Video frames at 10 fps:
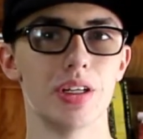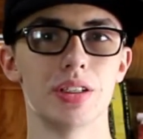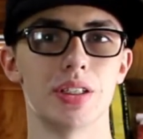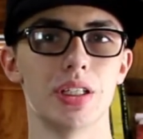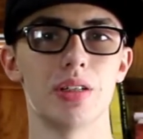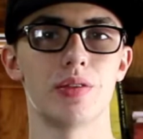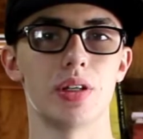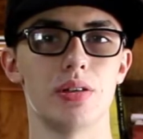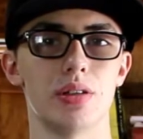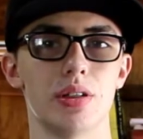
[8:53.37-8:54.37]
to
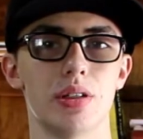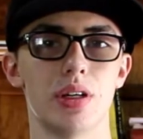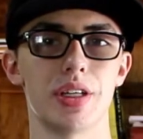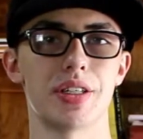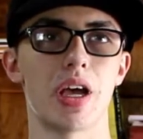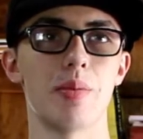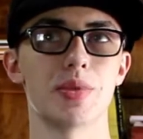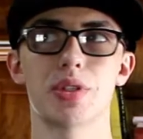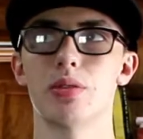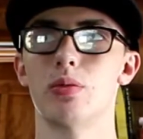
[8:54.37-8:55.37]
even
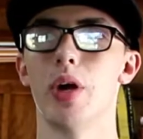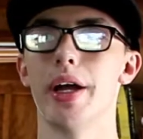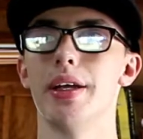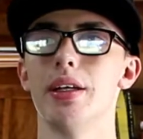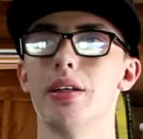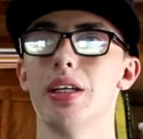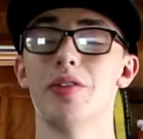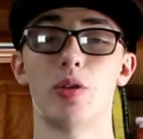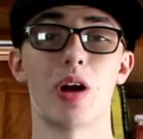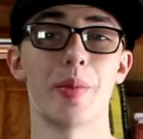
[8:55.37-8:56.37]
attempt riding.
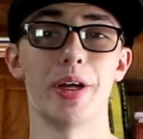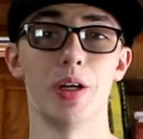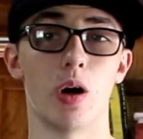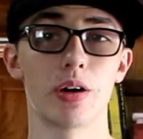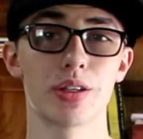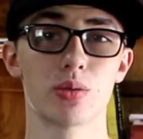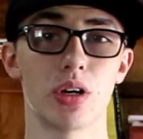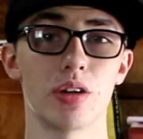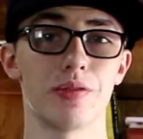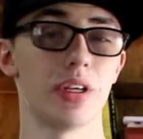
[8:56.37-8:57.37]
Even around my yard is
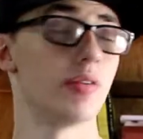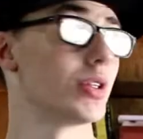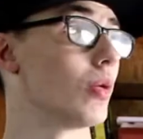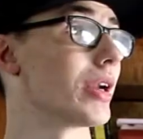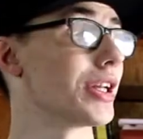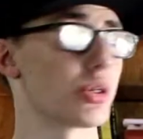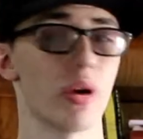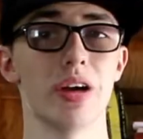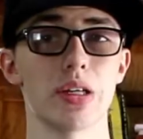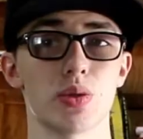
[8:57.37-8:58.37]
rough. Even going on
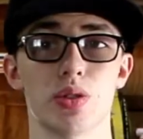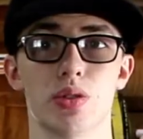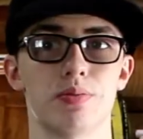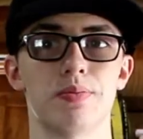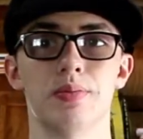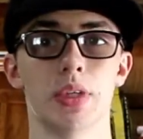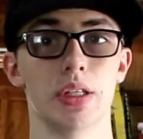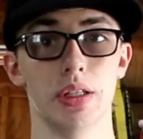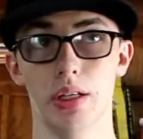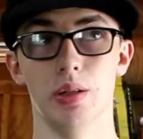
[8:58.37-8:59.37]
trails was
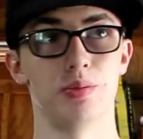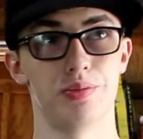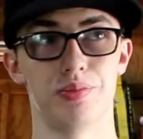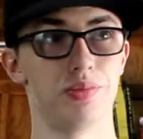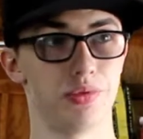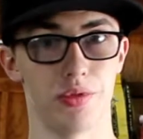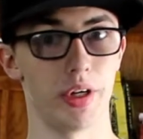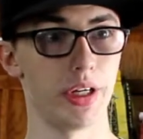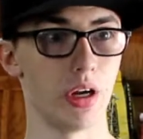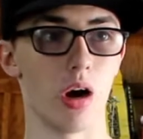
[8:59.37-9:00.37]

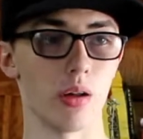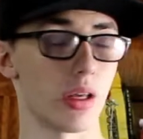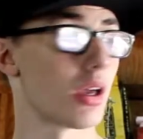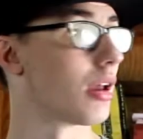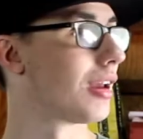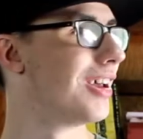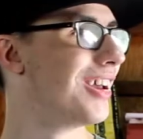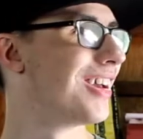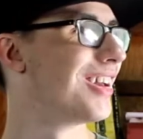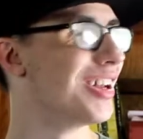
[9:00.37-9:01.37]
pretty gnarly.
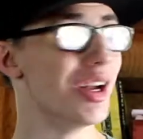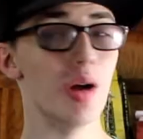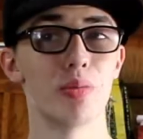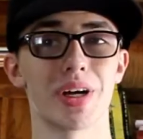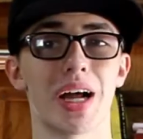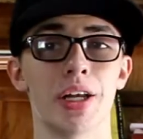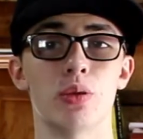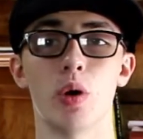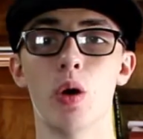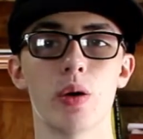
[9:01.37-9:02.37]
But on the
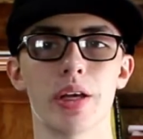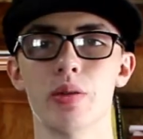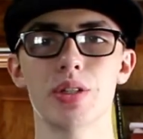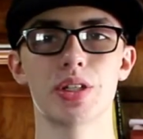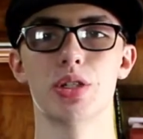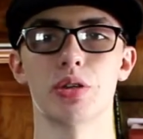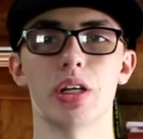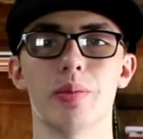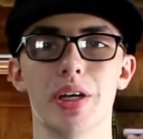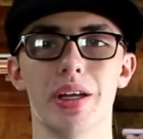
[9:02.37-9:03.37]
road, it was a
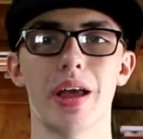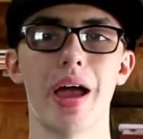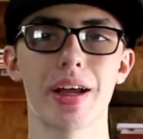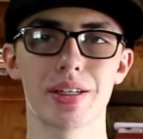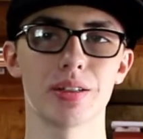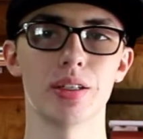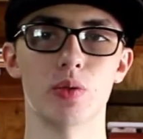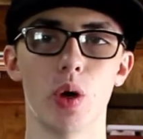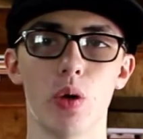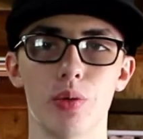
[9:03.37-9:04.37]
dream. And I actually
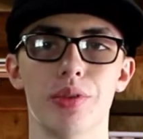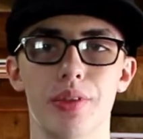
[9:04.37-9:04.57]
rode